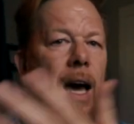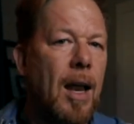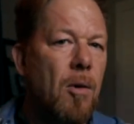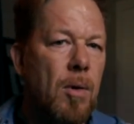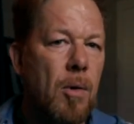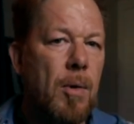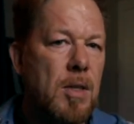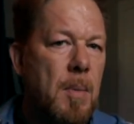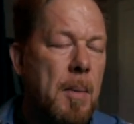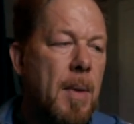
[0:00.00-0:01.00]
I don't want to
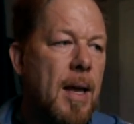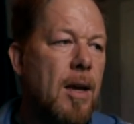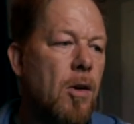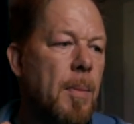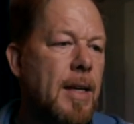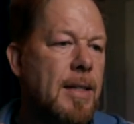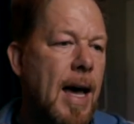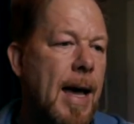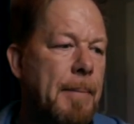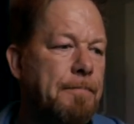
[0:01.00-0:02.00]
waste my money or my
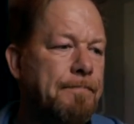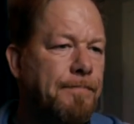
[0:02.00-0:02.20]
time.